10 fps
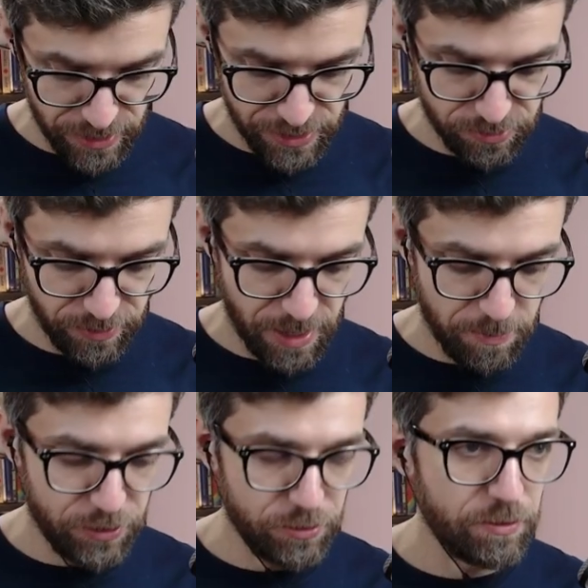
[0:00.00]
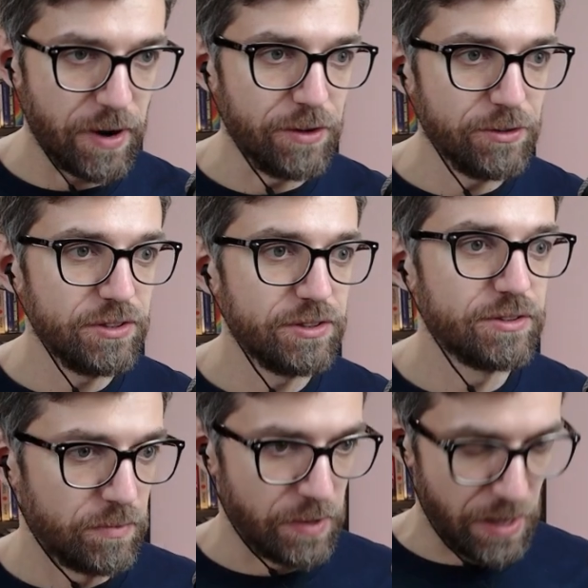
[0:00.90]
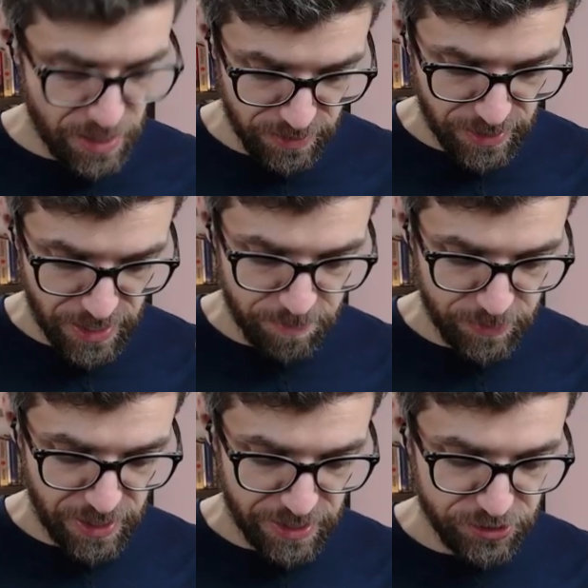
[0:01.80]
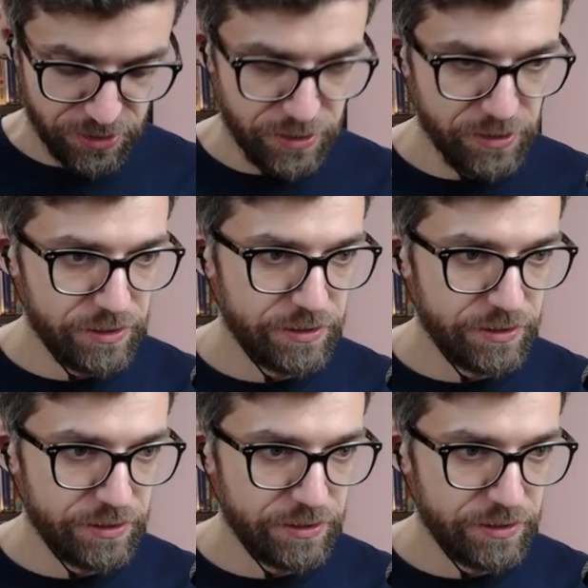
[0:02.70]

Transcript: let's rename it to ground and type texture.